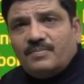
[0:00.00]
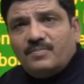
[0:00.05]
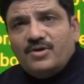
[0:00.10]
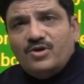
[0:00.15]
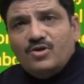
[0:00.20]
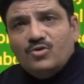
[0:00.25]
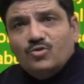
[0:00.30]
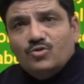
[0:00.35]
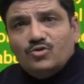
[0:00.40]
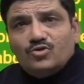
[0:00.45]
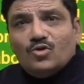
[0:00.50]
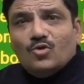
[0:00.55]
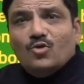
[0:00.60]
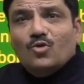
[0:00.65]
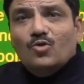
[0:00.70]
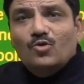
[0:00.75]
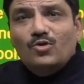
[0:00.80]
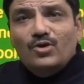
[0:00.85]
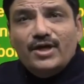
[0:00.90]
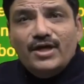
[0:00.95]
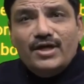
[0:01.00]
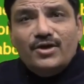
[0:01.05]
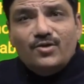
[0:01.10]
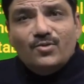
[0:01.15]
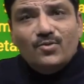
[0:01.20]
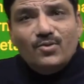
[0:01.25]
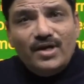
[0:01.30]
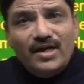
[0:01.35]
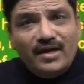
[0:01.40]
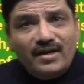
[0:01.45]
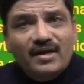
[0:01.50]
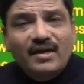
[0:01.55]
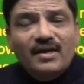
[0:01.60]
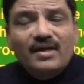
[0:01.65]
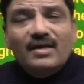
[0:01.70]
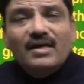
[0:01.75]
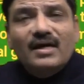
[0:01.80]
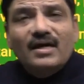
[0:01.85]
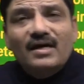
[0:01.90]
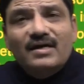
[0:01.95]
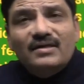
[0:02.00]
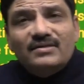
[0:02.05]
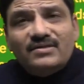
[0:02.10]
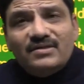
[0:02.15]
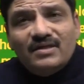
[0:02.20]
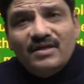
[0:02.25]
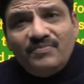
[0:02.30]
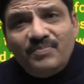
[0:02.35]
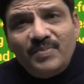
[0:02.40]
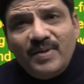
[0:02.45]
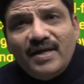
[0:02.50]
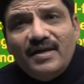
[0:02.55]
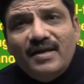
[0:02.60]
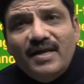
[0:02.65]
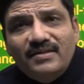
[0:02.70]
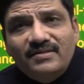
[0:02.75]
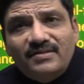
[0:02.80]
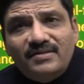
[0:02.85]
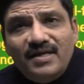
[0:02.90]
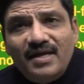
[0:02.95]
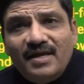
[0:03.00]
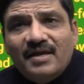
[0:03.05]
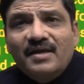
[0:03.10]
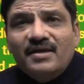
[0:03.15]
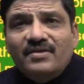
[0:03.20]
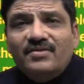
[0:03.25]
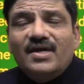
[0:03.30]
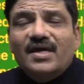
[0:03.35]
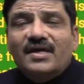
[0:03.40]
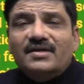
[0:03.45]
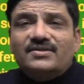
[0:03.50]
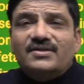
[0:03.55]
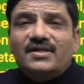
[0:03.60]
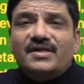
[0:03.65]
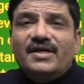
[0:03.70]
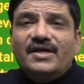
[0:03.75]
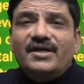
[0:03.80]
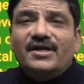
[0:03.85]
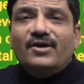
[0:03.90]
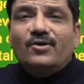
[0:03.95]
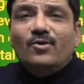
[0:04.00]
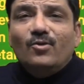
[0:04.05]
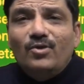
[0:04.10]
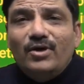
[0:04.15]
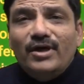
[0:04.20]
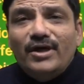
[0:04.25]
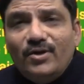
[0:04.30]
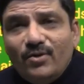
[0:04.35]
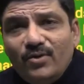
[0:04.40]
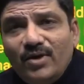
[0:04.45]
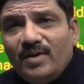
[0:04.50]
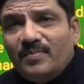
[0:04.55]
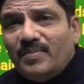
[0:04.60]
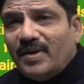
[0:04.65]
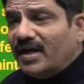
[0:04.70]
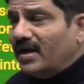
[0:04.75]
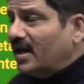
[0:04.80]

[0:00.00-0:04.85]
are produced only during pregnancy. They are secreted only during